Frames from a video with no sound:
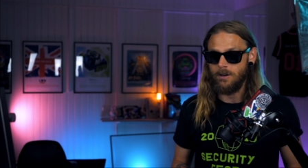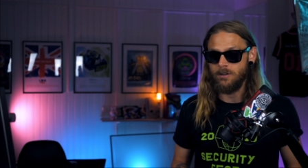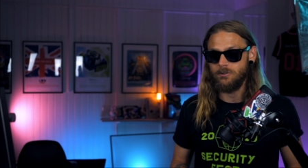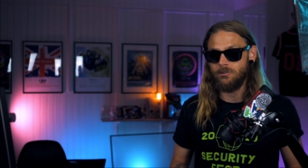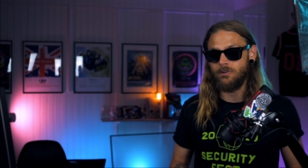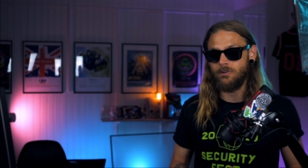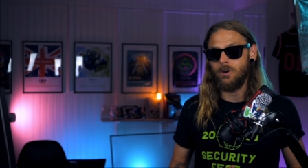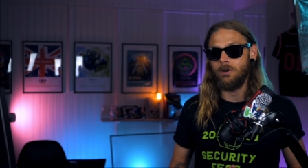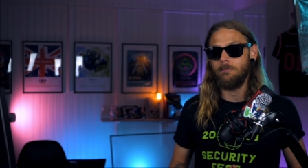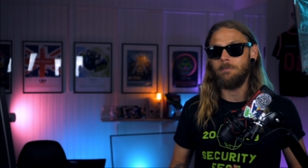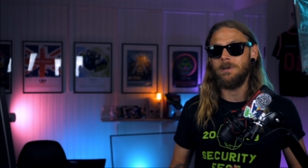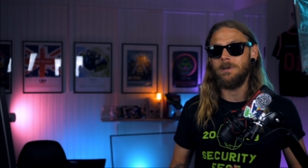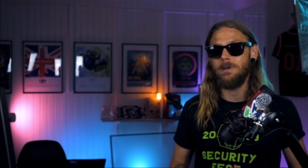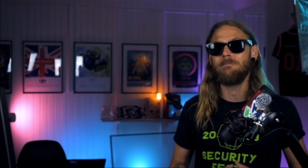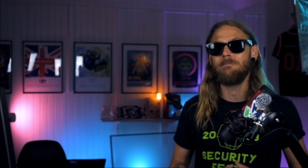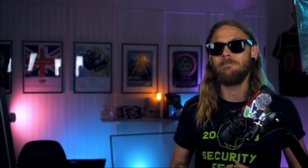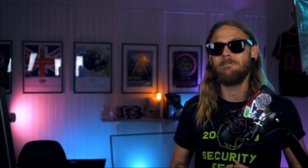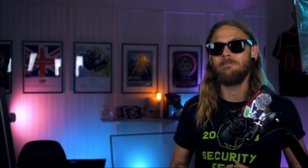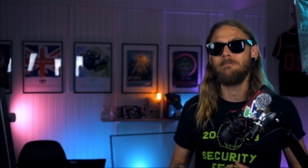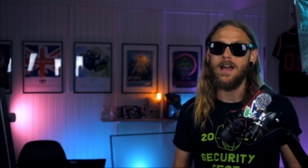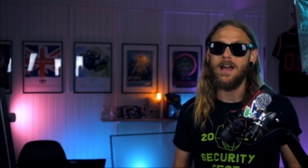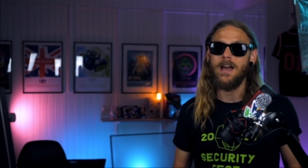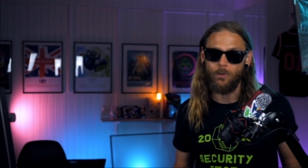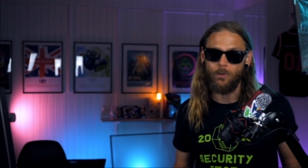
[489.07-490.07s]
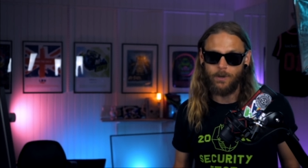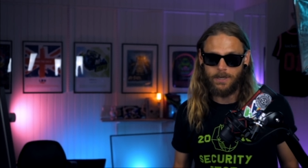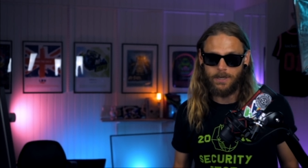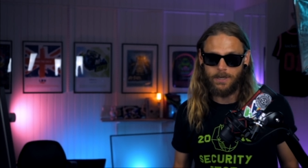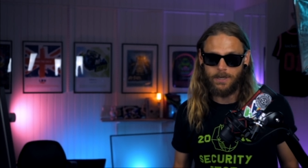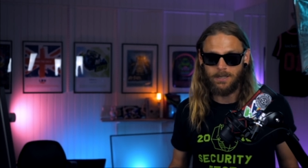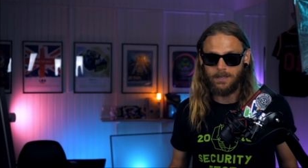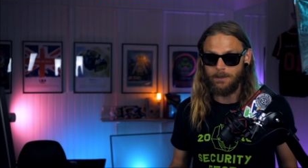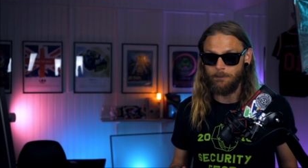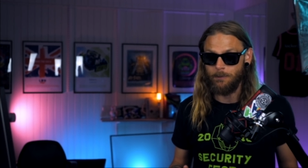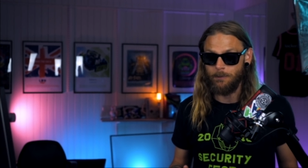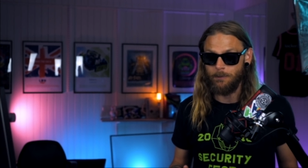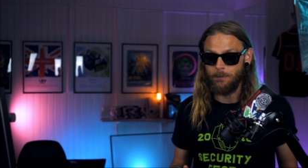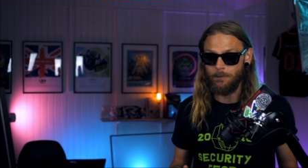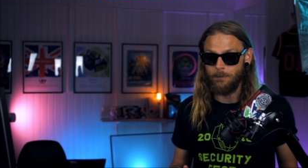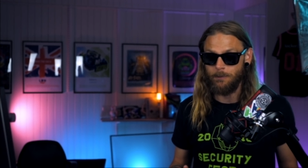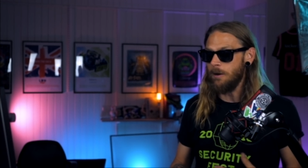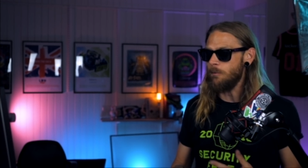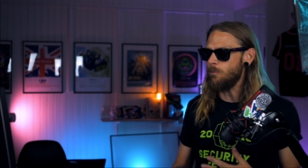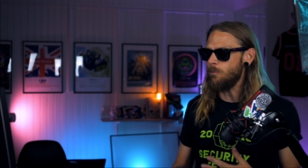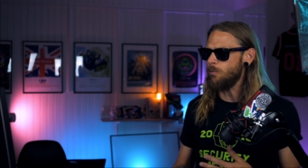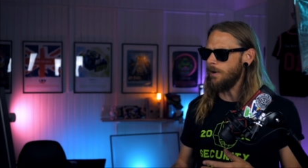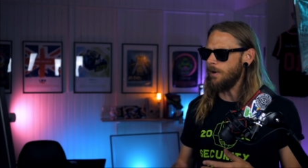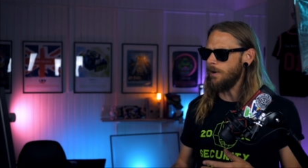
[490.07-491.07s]
It's going to be bi-weekly because
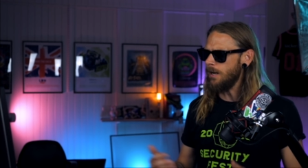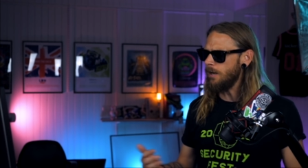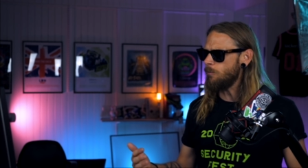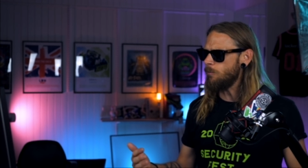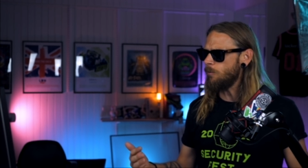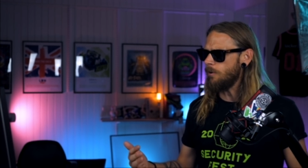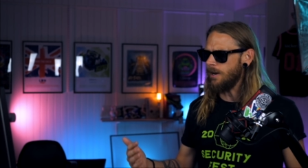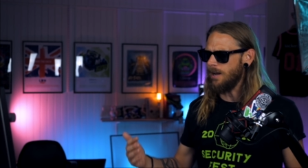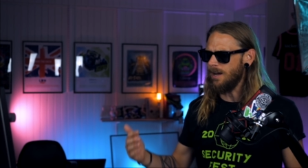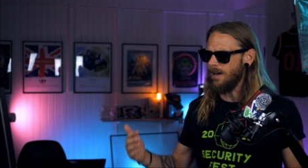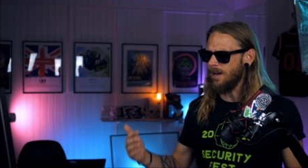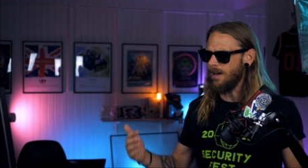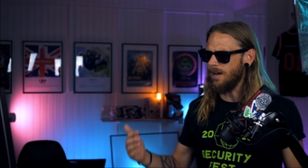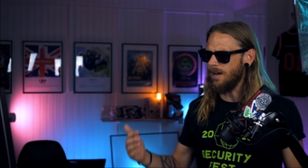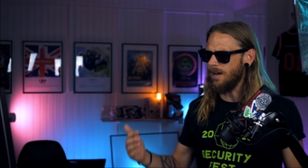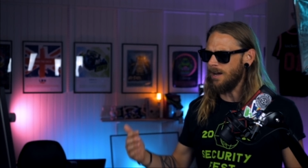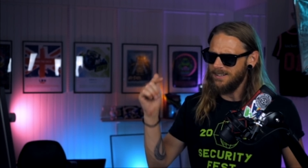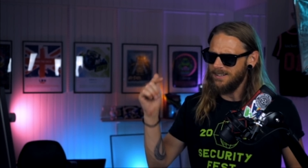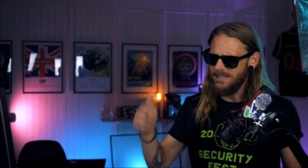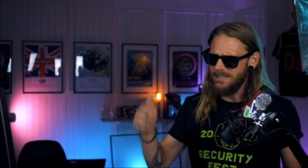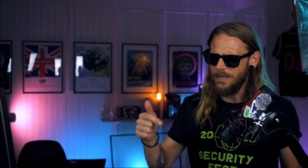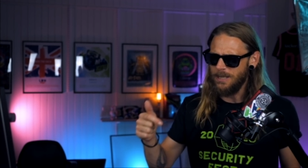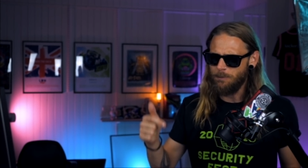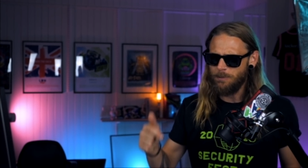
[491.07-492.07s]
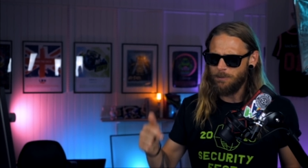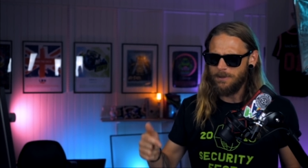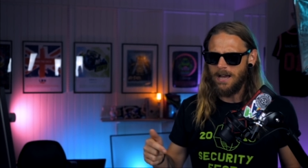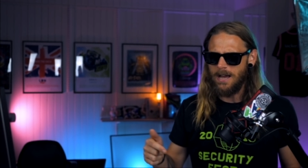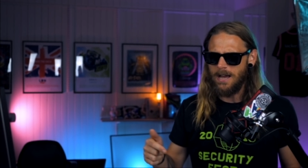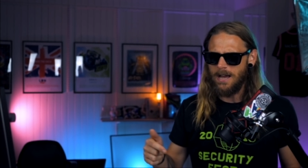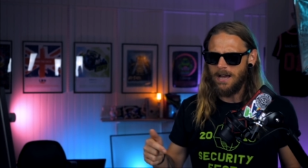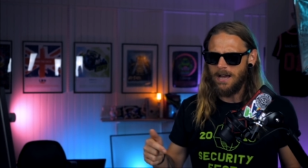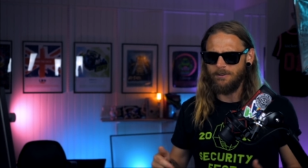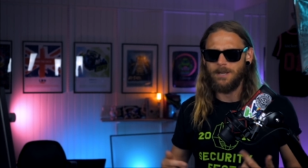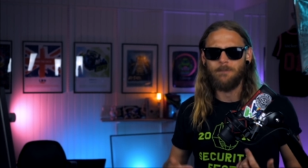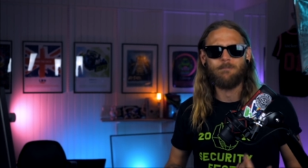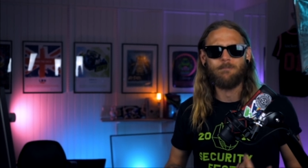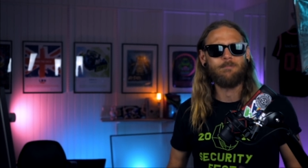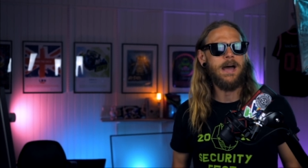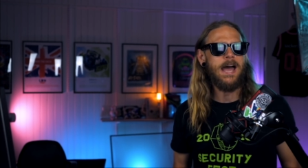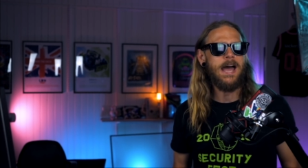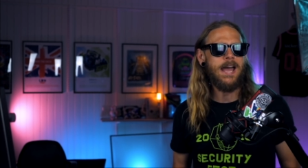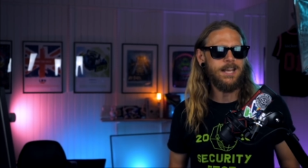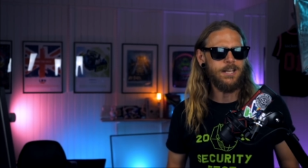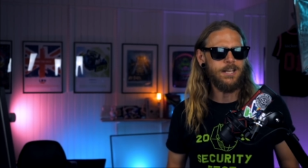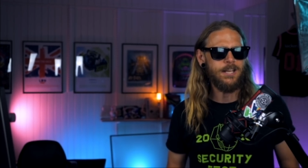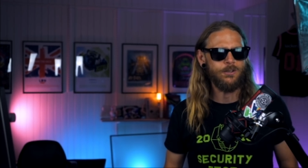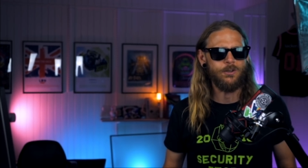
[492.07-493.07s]
I really want to deep dive and get
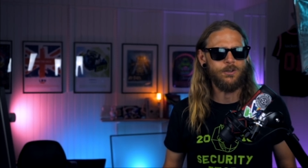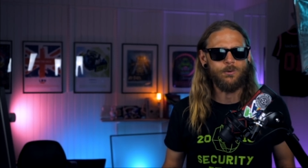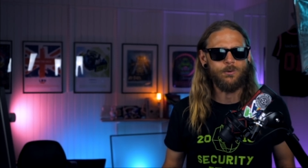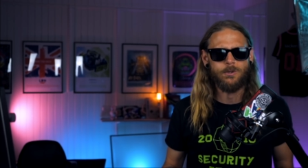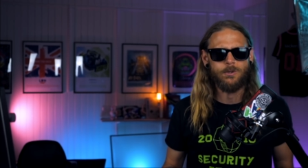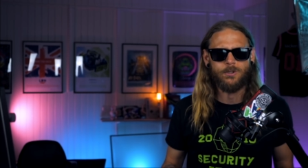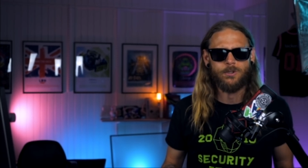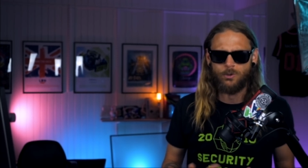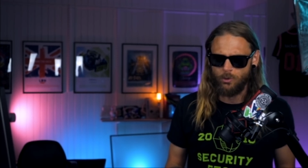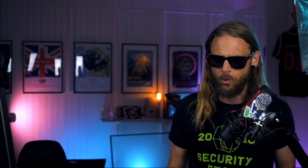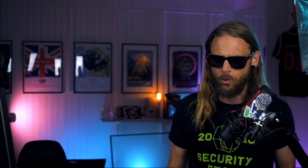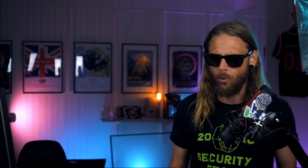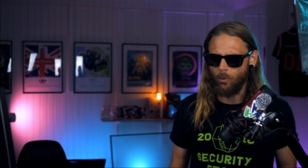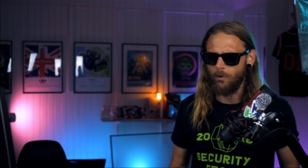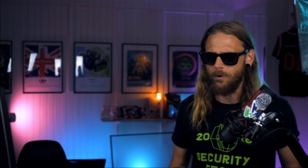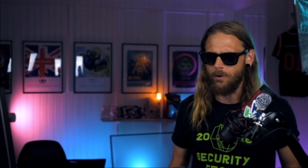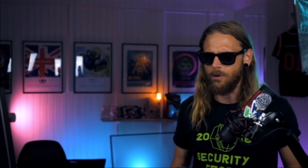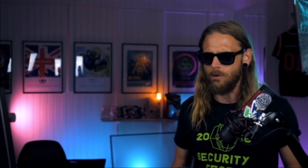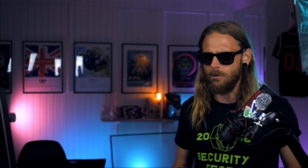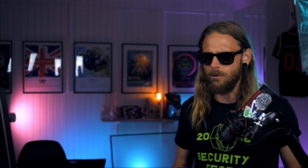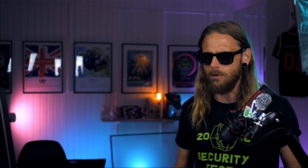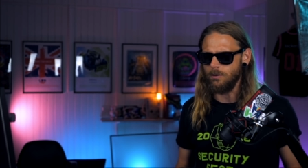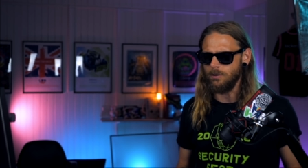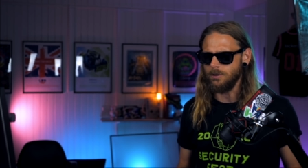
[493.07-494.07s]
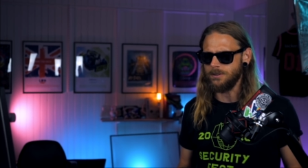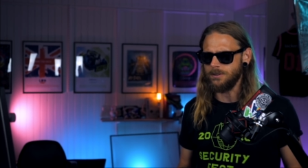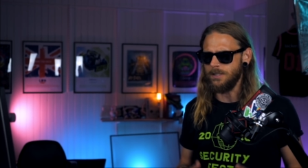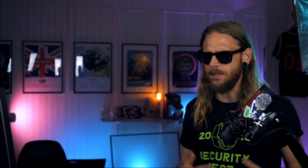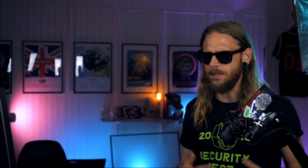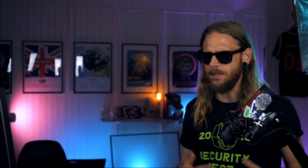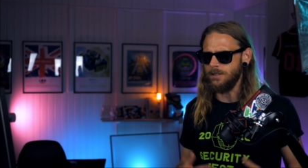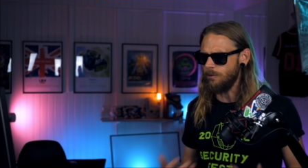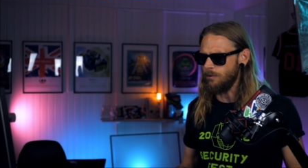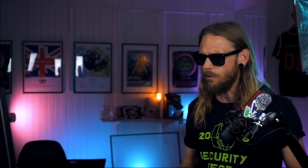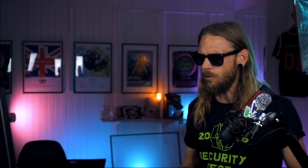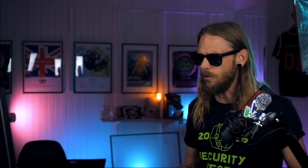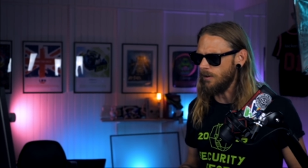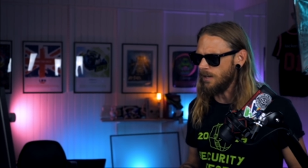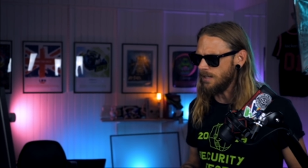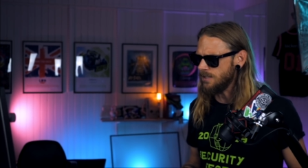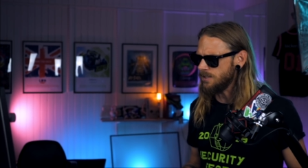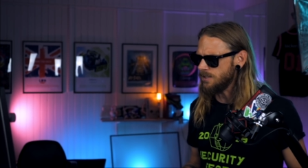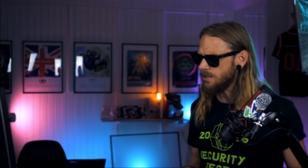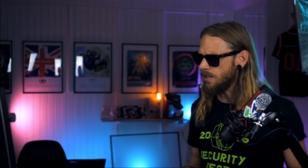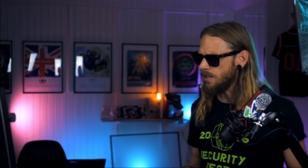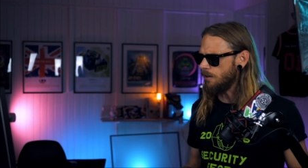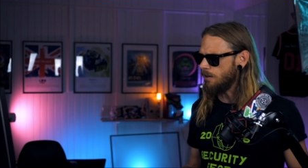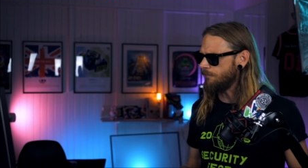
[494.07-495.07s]
back into doing tutorials and doing all
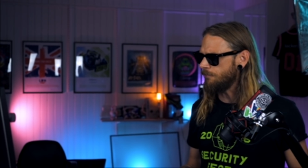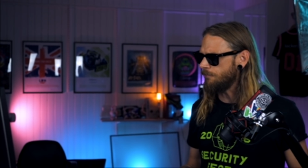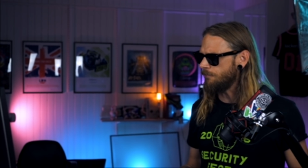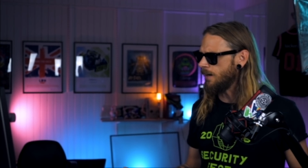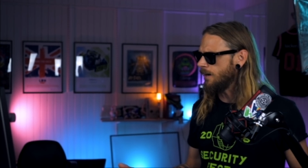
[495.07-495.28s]
that stuff.